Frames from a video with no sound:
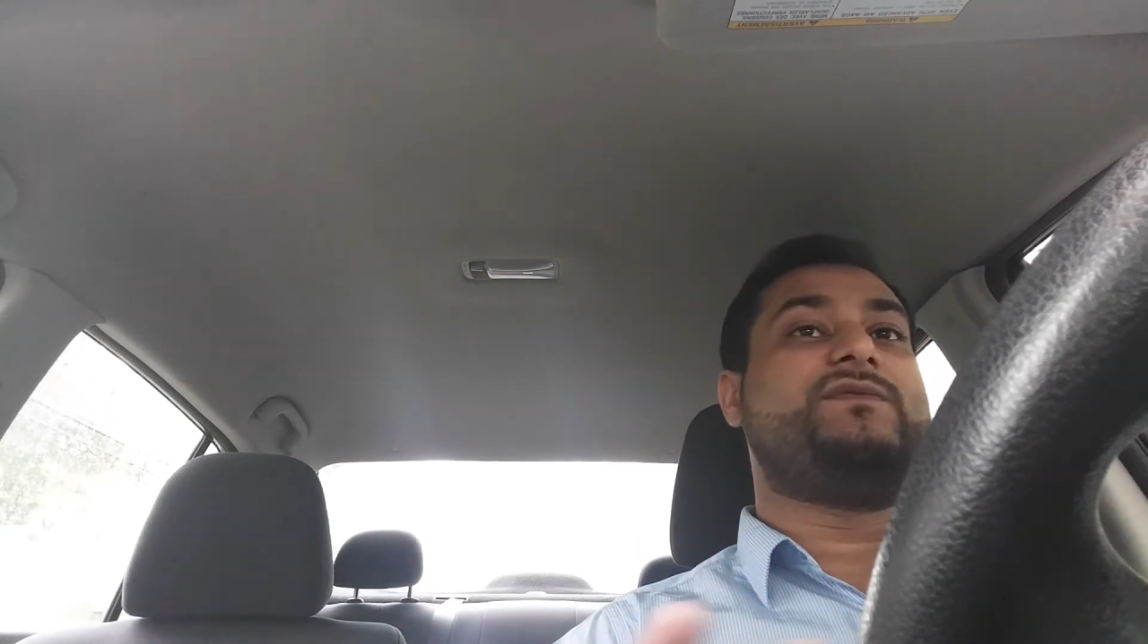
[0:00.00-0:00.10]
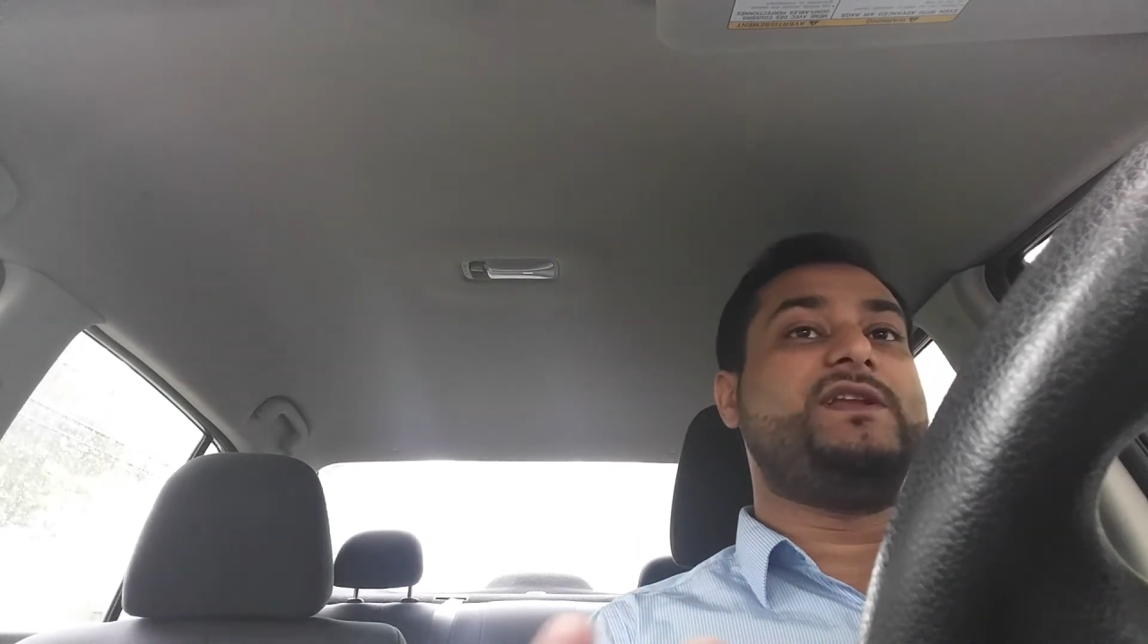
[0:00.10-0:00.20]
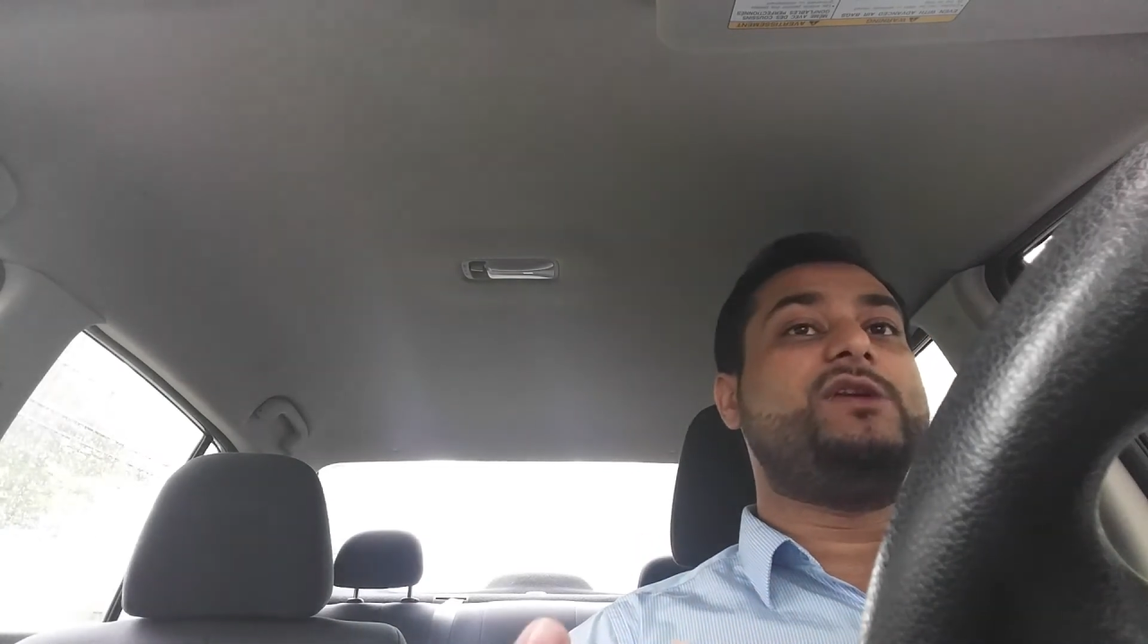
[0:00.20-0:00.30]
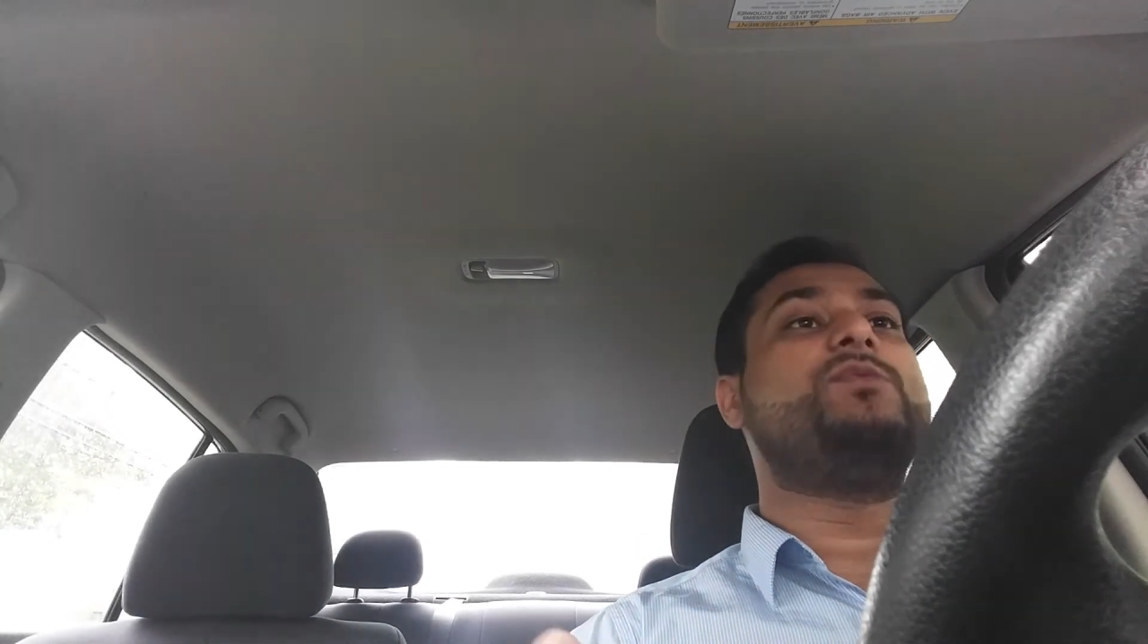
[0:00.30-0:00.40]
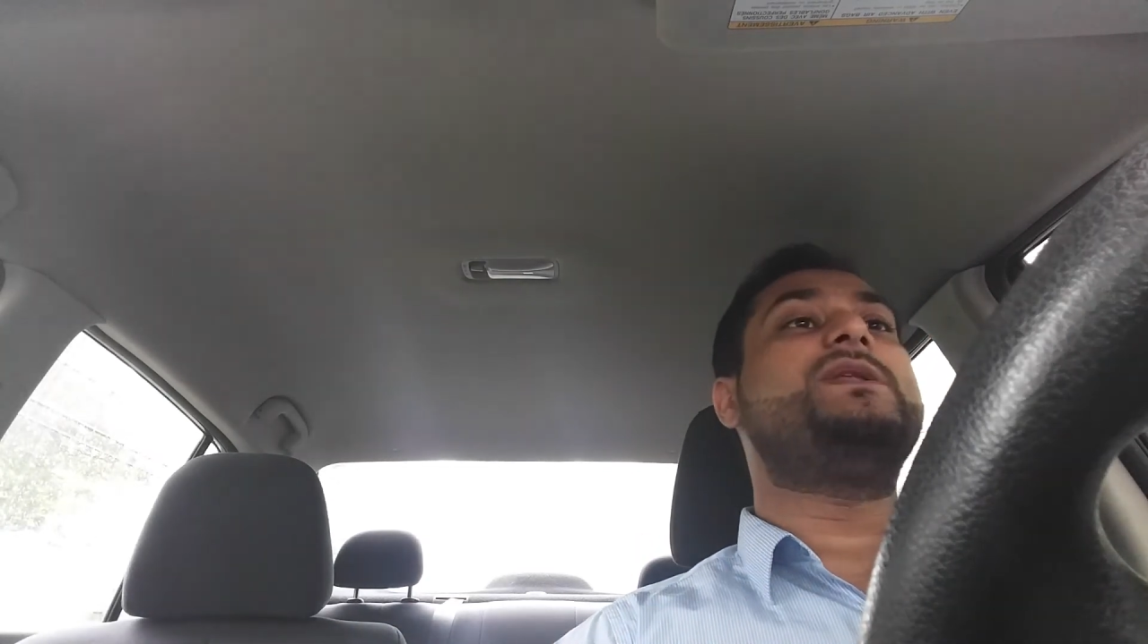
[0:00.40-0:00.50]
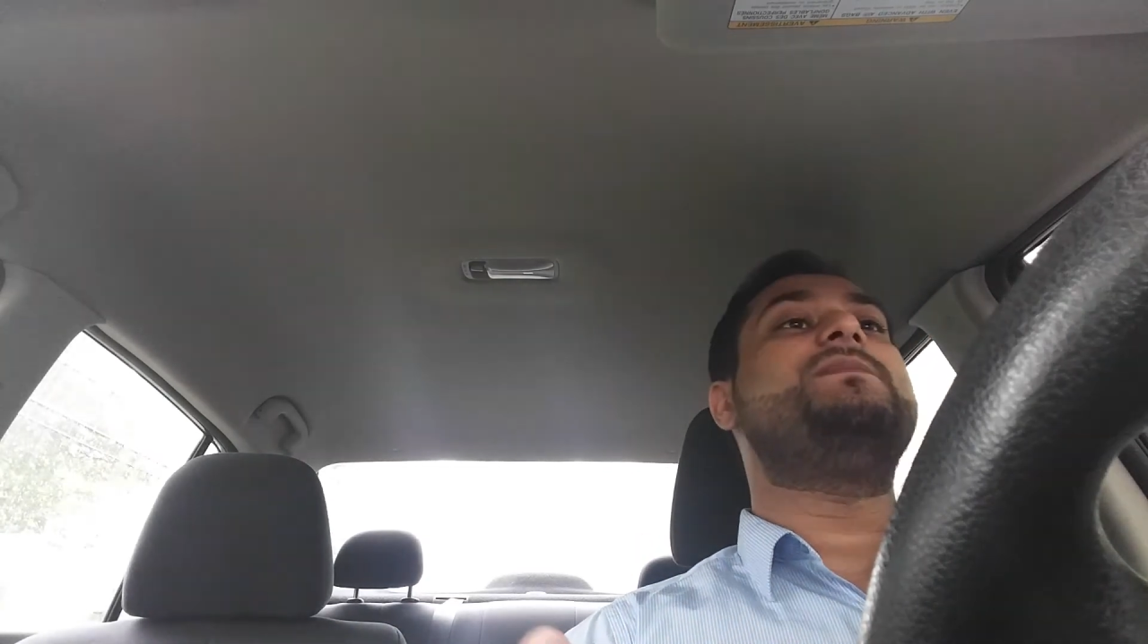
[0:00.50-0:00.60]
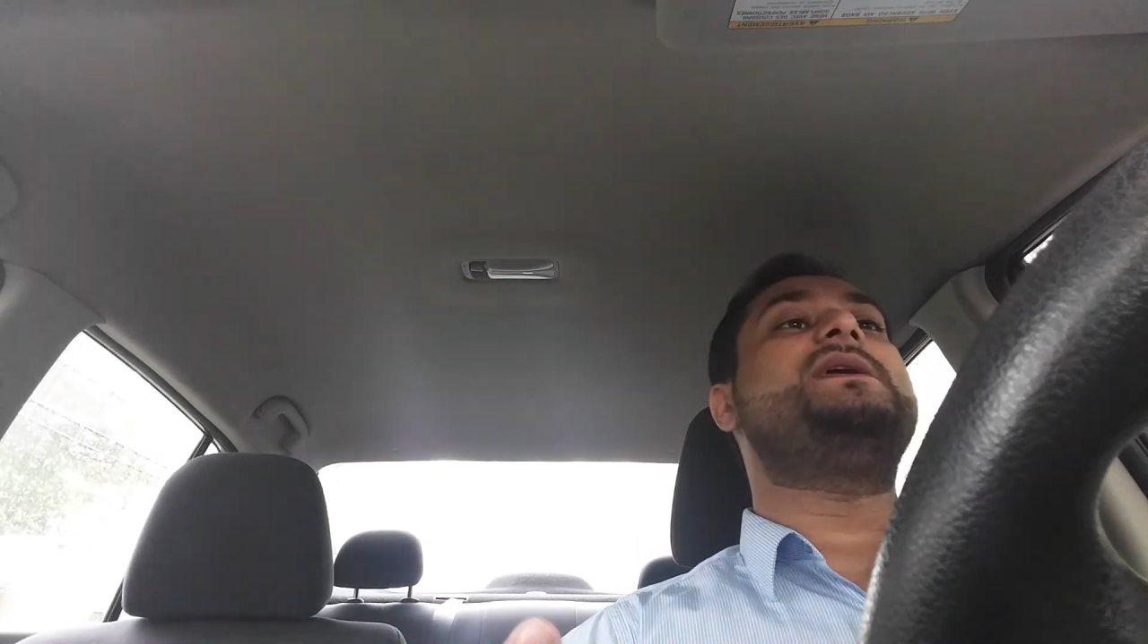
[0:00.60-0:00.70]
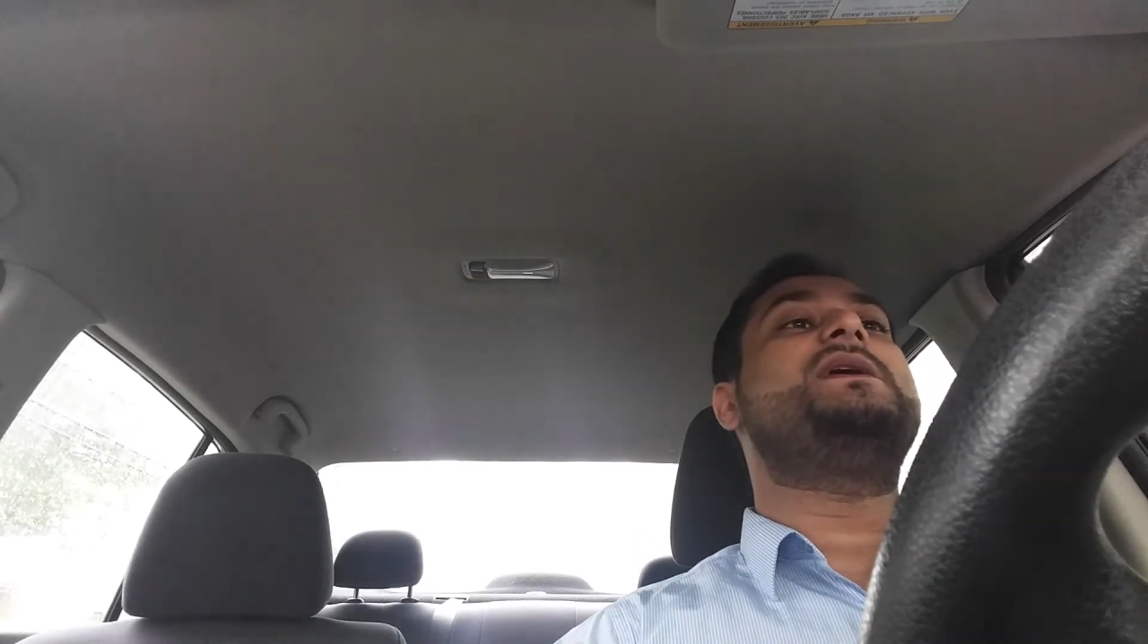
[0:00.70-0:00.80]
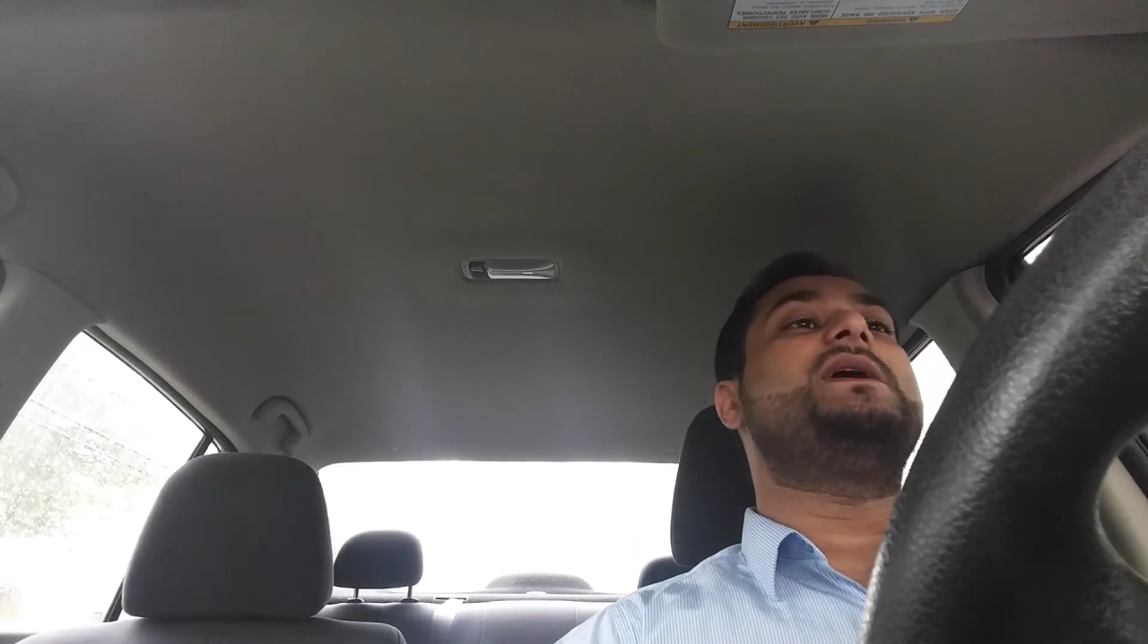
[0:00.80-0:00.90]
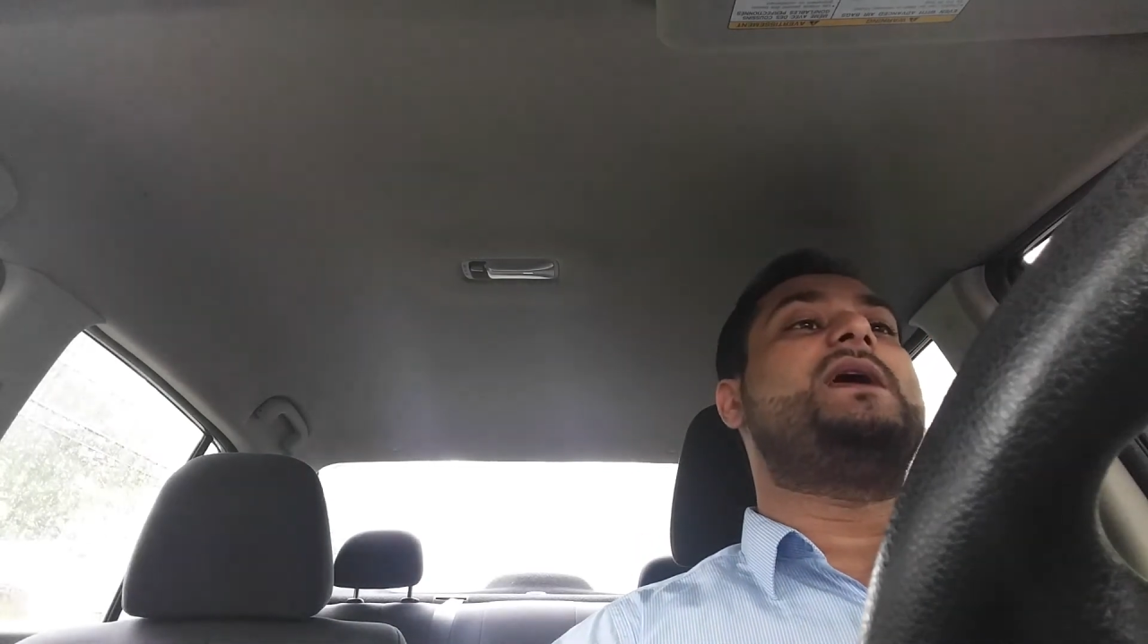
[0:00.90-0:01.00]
video with me